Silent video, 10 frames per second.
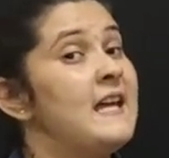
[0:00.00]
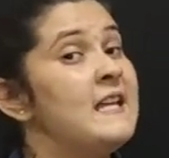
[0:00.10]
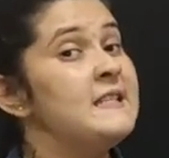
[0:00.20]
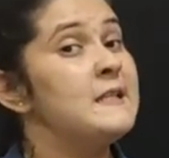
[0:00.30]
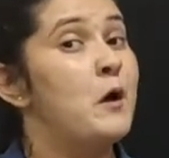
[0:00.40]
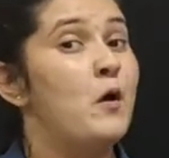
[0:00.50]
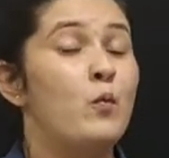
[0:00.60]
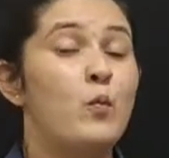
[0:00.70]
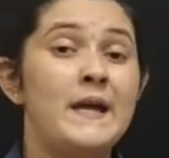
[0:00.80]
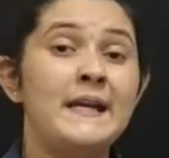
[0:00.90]
is
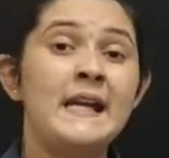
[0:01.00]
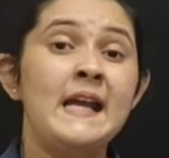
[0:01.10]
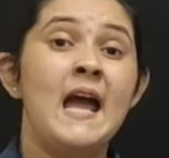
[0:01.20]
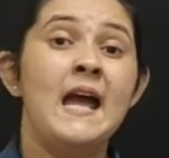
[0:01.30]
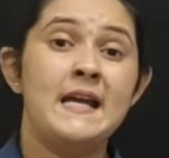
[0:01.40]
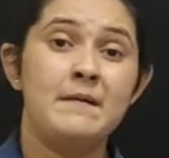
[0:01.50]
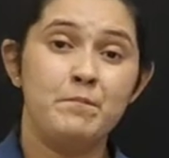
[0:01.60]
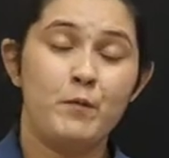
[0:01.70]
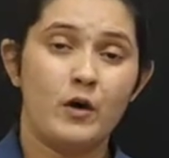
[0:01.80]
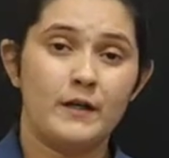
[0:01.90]
very
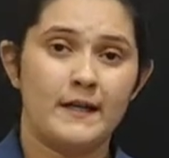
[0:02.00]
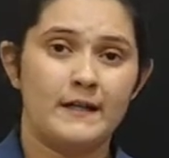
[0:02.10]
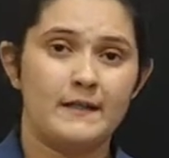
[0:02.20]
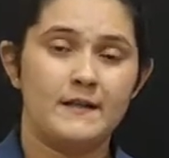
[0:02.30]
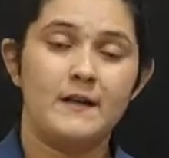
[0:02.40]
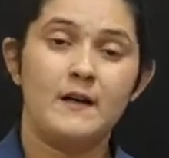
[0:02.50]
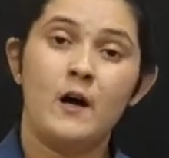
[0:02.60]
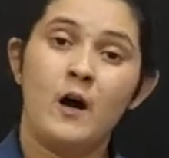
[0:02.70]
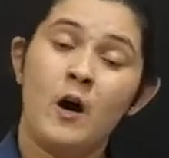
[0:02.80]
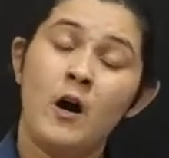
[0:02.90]
important,
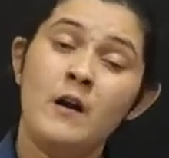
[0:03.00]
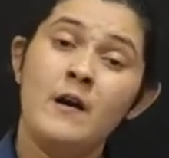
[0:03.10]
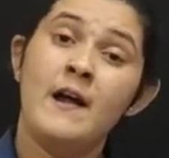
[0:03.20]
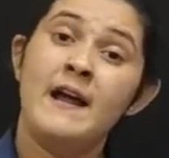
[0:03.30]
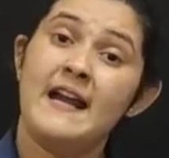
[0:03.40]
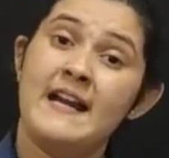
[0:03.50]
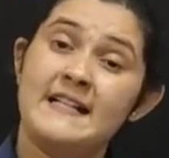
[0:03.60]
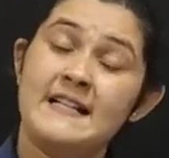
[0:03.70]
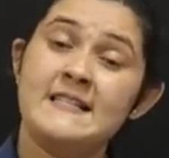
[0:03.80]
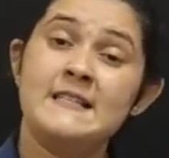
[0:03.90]
or
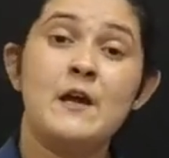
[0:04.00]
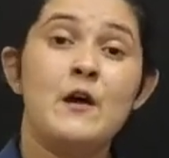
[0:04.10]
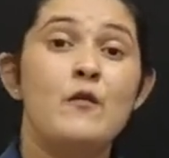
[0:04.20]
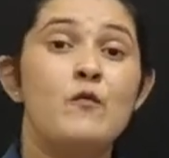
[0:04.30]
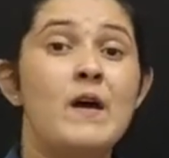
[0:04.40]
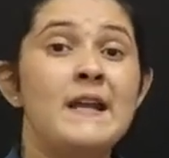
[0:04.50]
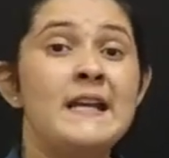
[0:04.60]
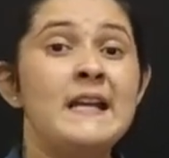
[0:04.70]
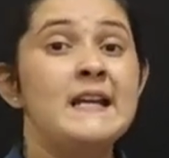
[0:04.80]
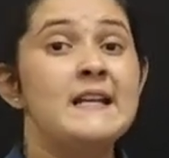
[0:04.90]
it is
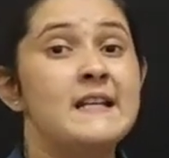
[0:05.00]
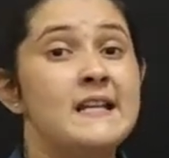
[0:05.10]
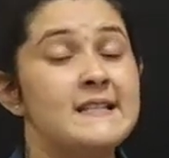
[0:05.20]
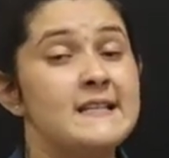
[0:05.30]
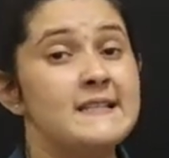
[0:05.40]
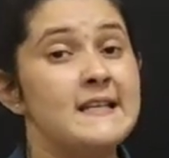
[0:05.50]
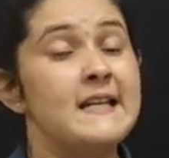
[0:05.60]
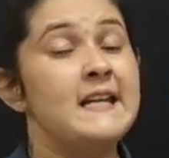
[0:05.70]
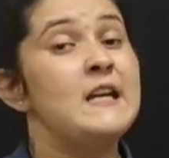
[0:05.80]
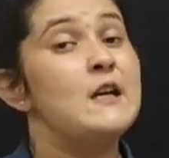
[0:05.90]
very
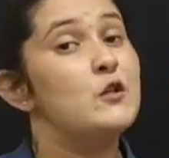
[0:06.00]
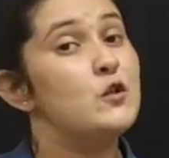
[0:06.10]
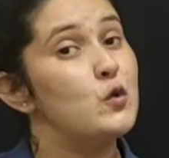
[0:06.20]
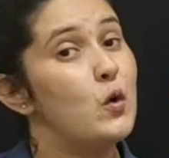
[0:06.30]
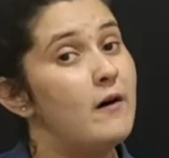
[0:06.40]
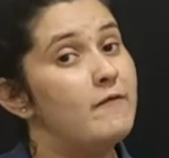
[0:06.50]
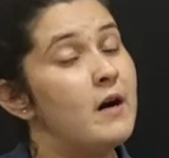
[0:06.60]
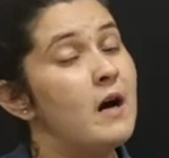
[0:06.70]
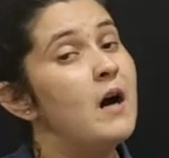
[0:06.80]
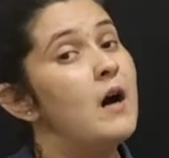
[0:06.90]
necessary to
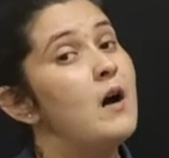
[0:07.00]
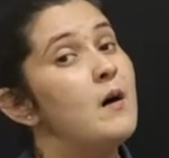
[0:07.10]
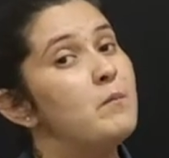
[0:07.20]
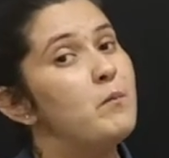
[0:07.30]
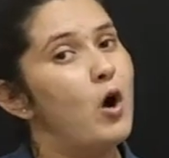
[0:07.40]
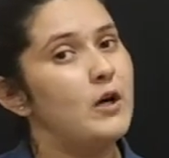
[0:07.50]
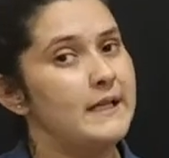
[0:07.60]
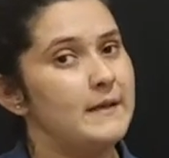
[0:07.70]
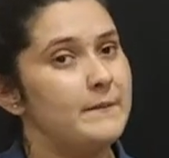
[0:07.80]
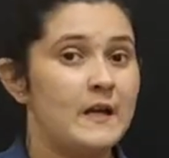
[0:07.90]
our
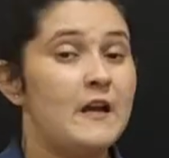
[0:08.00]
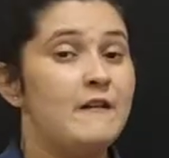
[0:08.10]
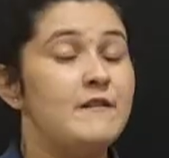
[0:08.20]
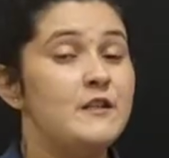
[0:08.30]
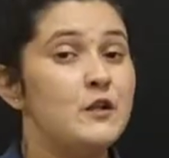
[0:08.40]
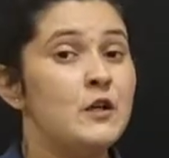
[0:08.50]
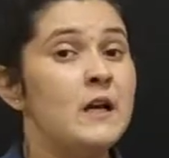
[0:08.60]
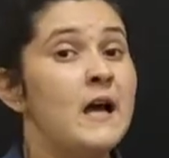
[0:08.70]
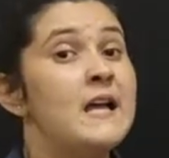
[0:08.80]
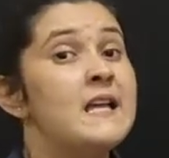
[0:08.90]
body. We
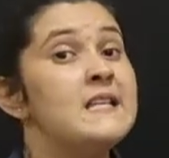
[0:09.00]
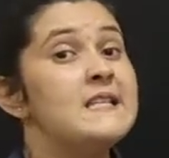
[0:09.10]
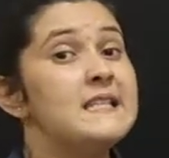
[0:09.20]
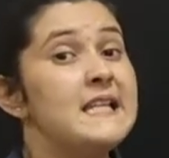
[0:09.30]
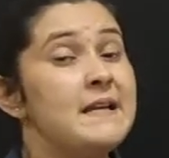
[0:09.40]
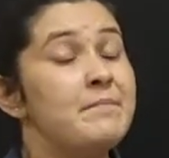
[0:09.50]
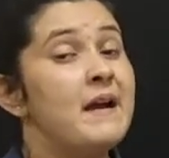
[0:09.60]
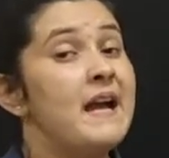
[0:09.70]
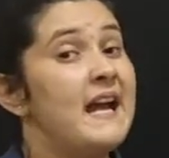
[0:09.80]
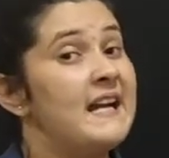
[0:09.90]
should
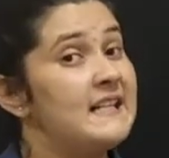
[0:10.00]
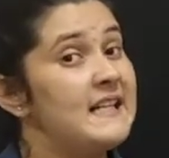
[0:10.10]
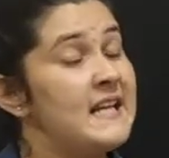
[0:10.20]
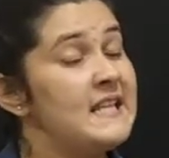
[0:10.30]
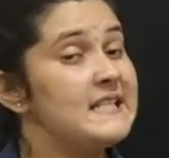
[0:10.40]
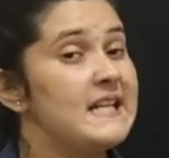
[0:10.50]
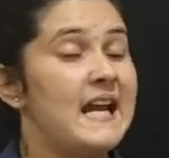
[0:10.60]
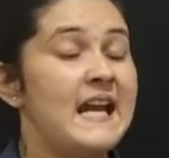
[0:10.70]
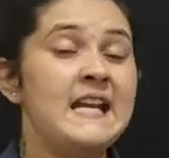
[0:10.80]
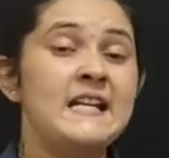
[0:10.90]
sleep at least
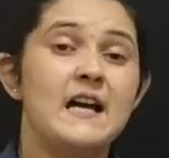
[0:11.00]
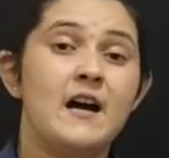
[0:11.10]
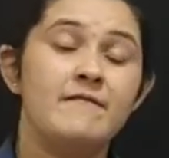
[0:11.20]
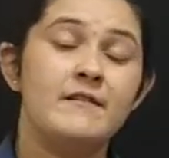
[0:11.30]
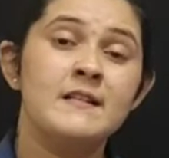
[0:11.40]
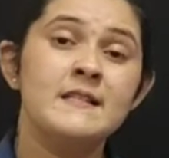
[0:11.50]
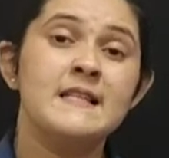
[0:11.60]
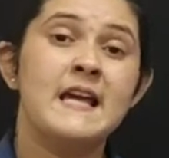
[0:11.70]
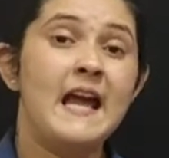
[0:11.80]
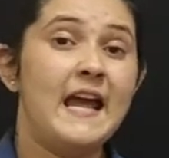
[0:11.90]
8 hours
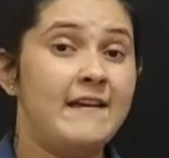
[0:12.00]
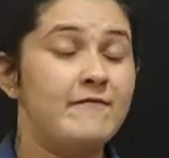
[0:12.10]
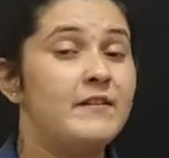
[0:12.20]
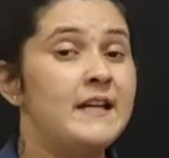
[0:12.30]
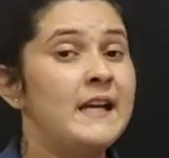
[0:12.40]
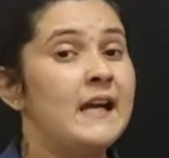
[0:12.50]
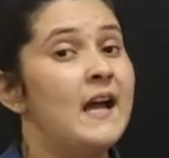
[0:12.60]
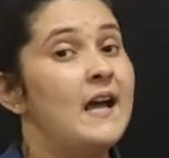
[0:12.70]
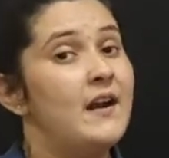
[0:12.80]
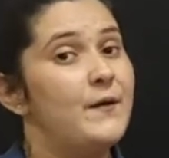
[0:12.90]
every
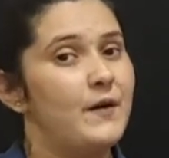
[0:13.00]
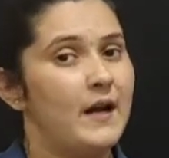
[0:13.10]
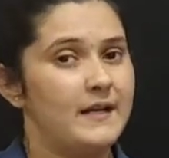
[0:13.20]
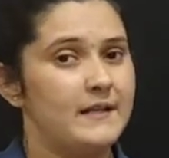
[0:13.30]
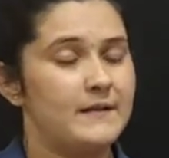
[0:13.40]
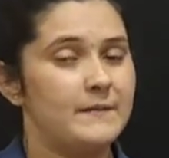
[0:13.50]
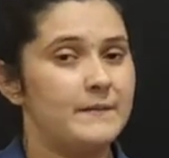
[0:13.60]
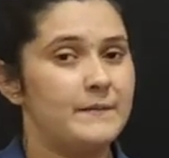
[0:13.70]
night.